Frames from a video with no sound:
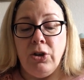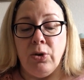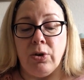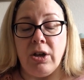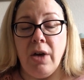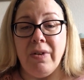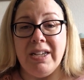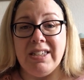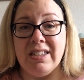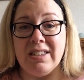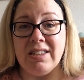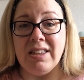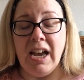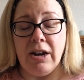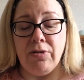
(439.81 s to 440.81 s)
You're going to
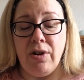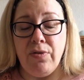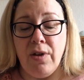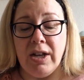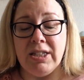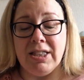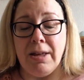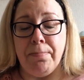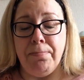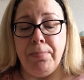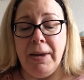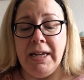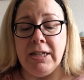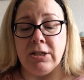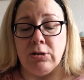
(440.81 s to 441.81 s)
sacrifice the
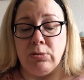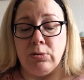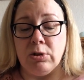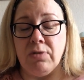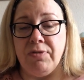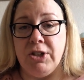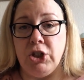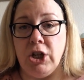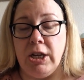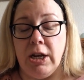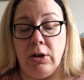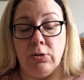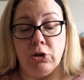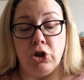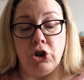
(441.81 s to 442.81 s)
beetles?
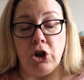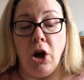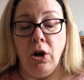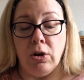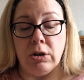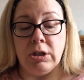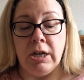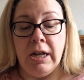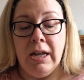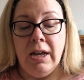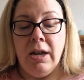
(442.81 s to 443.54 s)
Virginia looked shocked.